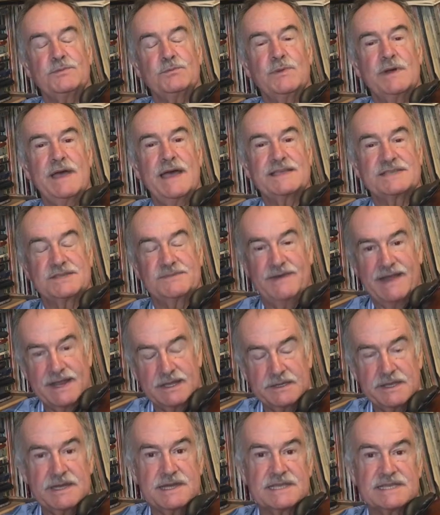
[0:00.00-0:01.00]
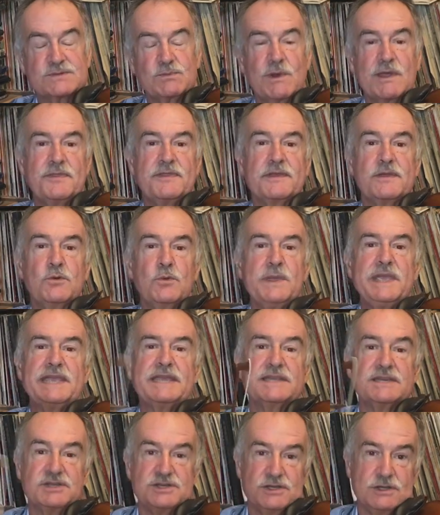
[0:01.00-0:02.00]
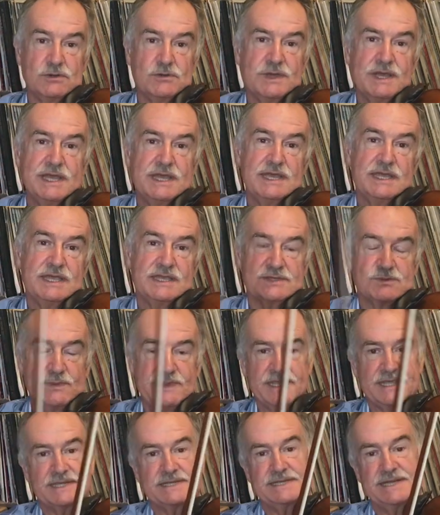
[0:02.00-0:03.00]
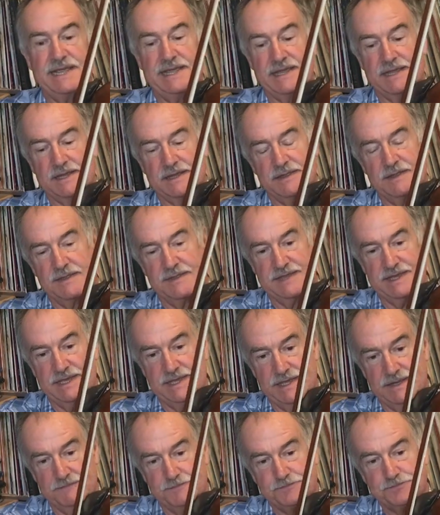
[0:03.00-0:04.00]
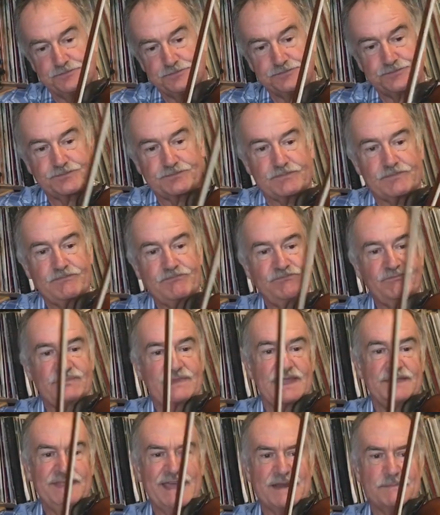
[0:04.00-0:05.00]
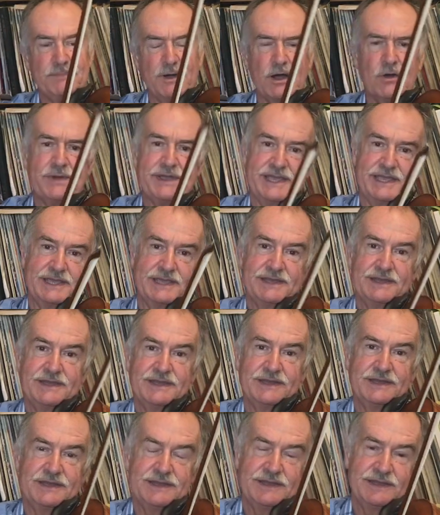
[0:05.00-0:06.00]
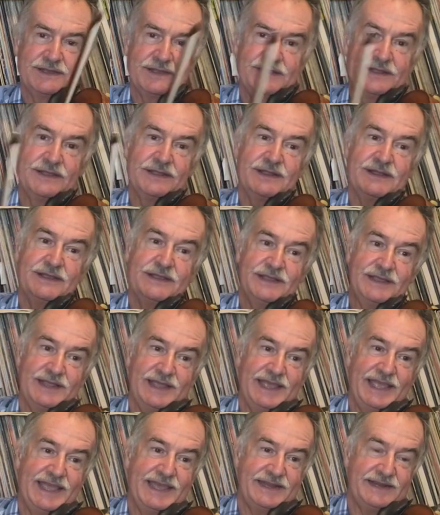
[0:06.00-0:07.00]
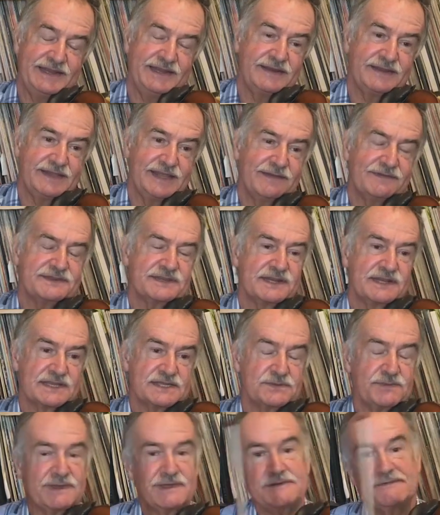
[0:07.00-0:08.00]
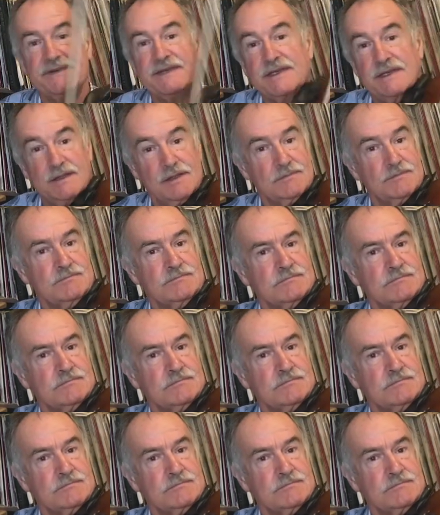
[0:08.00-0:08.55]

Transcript: as violinists, one thing we can do is we can take that bowing and it gives it a swing feel.